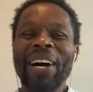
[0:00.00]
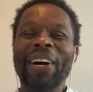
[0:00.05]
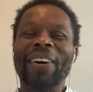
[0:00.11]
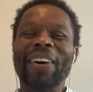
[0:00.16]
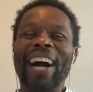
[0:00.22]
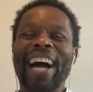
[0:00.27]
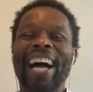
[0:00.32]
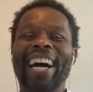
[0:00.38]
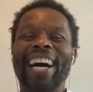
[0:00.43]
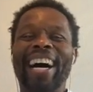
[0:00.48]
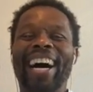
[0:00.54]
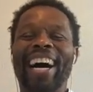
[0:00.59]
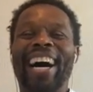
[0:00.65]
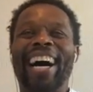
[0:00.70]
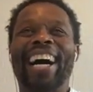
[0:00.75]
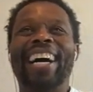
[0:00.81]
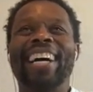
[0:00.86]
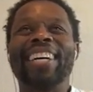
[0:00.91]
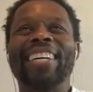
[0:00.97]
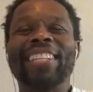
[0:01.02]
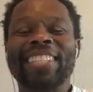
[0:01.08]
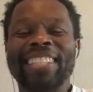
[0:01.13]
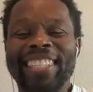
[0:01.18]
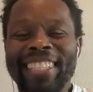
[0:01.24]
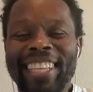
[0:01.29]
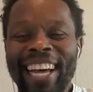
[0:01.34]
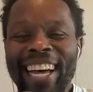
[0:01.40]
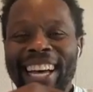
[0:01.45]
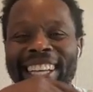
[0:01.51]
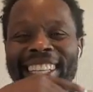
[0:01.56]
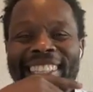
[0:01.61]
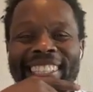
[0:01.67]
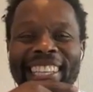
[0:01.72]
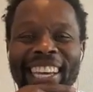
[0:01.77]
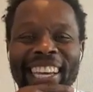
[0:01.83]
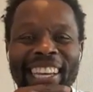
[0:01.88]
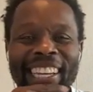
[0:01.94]
Well, uh, the
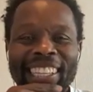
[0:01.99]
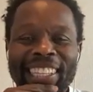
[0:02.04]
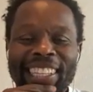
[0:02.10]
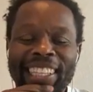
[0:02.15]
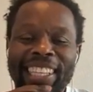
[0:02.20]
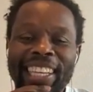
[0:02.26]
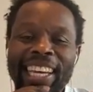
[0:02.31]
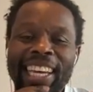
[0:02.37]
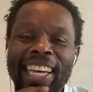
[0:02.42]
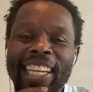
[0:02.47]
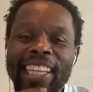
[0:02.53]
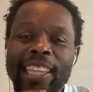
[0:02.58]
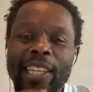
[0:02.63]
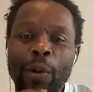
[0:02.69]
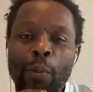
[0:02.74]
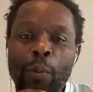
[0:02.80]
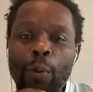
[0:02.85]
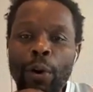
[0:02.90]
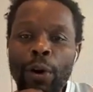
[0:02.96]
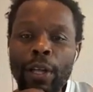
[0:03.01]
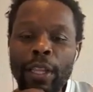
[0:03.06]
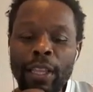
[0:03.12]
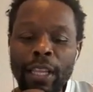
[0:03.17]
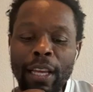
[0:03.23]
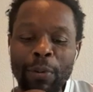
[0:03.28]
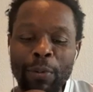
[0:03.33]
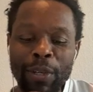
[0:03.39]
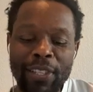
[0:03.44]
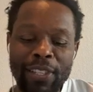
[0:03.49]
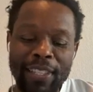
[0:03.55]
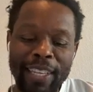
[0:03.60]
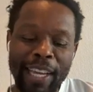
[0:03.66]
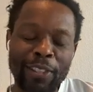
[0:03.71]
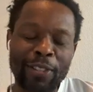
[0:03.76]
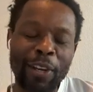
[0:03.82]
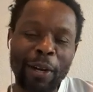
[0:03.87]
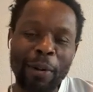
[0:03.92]
the the the one which is
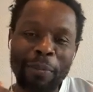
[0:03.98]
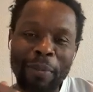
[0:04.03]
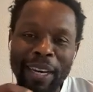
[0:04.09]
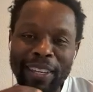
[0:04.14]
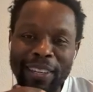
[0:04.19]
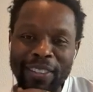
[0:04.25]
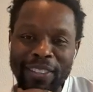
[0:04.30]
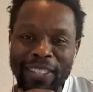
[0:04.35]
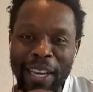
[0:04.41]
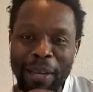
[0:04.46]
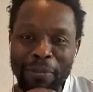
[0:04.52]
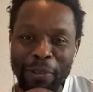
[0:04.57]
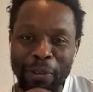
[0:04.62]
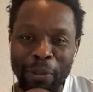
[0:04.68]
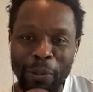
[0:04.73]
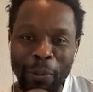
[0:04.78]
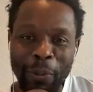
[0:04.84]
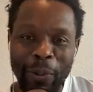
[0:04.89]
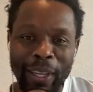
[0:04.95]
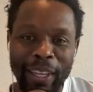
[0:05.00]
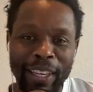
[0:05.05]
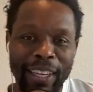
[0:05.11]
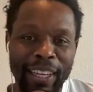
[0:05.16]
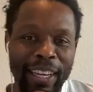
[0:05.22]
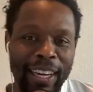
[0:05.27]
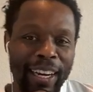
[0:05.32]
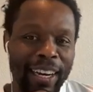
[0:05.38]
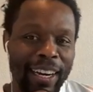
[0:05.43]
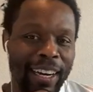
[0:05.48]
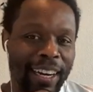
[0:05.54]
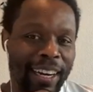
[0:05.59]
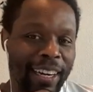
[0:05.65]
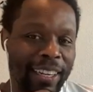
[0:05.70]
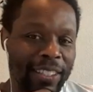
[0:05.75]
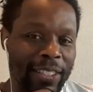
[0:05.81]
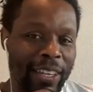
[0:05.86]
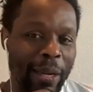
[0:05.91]
I talk about in chapter three,
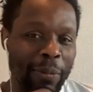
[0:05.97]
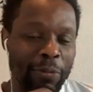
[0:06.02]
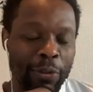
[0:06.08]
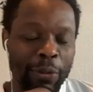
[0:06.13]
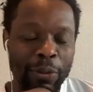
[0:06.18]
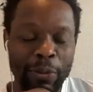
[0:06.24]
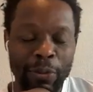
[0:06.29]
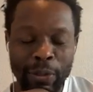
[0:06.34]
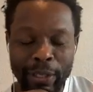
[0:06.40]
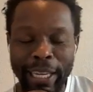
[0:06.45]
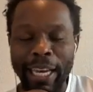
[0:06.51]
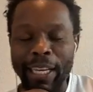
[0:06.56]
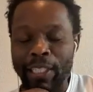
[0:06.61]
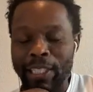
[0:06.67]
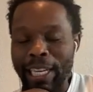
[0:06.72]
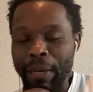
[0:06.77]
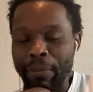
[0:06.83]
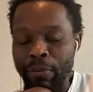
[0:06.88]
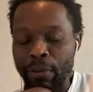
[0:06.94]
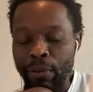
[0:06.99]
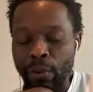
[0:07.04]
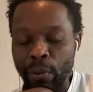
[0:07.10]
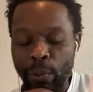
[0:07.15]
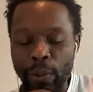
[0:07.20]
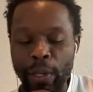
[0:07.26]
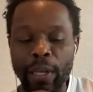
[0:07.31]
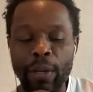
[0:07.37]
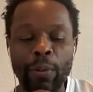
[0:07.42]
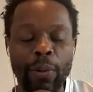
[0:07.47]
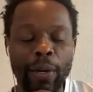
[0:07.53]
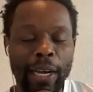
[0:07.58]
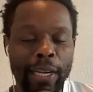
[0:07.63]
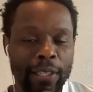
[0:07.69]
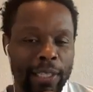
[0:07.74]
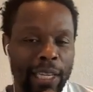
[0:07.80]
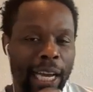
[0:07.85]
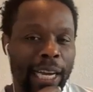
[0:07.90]
uh, chapter yeah, chapter three, where
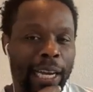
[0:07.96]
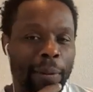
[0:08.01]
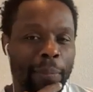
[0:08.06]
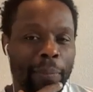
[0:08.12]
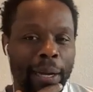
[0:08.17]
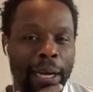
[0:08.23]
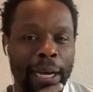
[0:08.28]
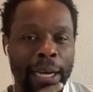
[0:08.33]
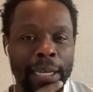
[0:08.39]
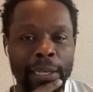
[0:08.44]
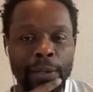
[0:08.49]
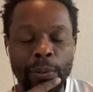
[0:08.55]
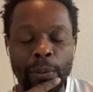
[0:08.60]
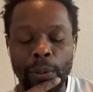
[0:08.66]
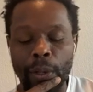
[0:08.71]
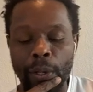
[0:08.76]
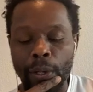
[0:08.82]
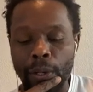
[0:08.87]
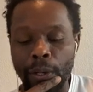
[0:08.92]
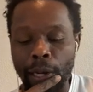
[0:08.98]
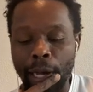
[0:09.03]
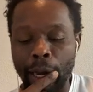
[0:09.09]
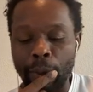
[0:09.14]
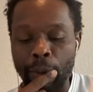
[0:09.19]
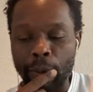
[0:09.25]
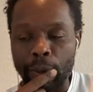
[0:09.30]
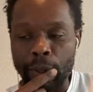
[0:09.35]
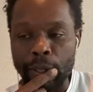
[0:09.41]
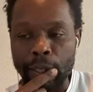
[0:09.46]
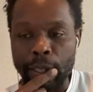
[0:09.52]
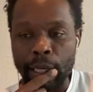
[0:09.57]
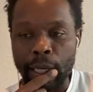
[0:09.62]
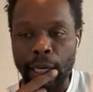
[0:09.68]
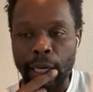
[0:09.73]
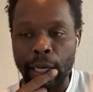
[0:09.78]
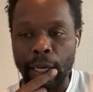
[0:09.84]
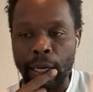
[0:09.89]
I talk about where I was
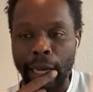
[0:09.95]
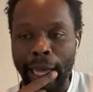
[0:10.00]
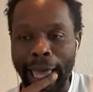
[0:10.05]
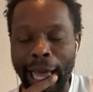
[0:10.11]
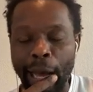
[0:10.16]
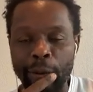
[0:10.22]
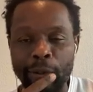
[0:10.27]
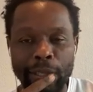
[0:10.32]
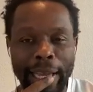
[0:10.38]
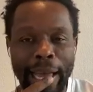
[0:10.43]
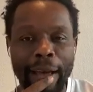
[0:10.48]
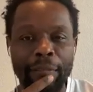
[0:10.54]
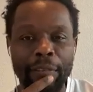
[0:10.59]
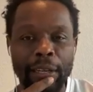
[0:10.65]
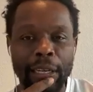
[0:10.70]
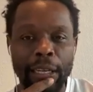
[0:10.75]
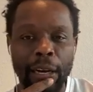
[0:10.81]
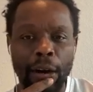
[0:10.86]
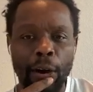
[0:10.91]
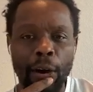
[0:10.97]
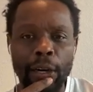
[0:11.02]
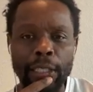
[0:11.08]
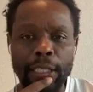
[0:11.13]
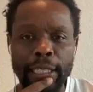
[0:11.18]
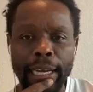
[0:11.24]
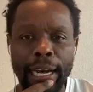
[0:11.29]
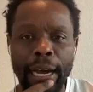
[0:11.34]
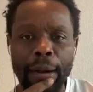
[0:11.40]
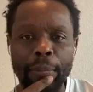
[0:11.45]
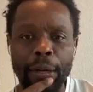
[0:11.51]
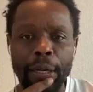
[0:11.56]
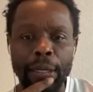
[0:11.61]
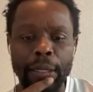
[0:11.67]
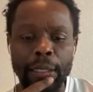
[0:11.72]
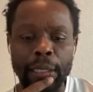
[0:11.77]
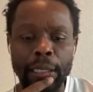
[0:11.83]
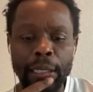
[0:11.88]
uh, I was having a hard time
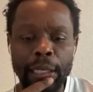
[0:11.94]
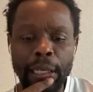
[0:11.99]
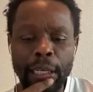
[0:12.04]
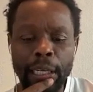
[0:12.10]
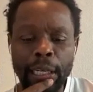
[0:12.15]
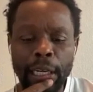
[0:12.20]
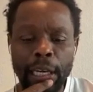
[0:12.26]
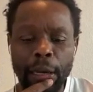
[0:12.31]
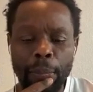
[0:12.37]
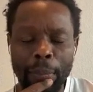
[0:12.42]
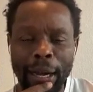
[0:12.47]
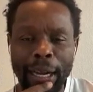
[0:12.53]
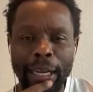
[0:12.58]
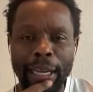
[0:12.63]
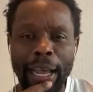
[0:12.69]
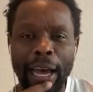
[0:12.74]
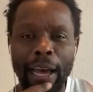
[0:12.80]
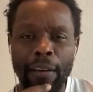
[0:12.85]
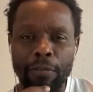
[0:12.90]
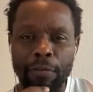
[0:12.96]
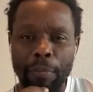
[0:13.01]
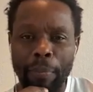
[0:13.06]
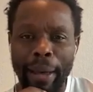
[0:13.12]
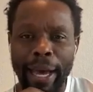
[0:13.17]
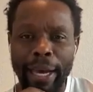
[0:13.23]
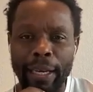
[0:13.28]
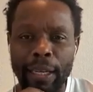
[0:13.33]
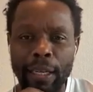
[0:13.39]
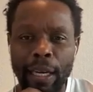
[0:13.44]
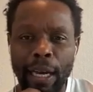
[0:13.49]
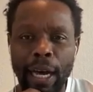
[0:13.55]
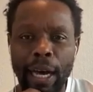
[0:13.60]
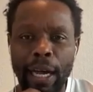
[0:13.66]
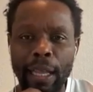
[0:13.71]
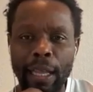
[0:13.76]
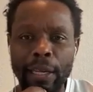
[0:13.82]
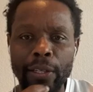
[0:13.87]
in in my life back in
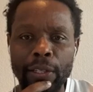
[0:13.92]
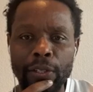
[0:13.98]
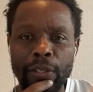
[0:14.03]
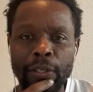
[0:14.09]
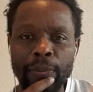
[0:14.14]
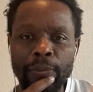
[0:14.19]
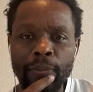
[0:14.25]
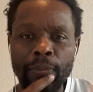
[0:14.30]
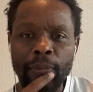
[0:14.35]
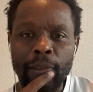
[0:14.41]
college,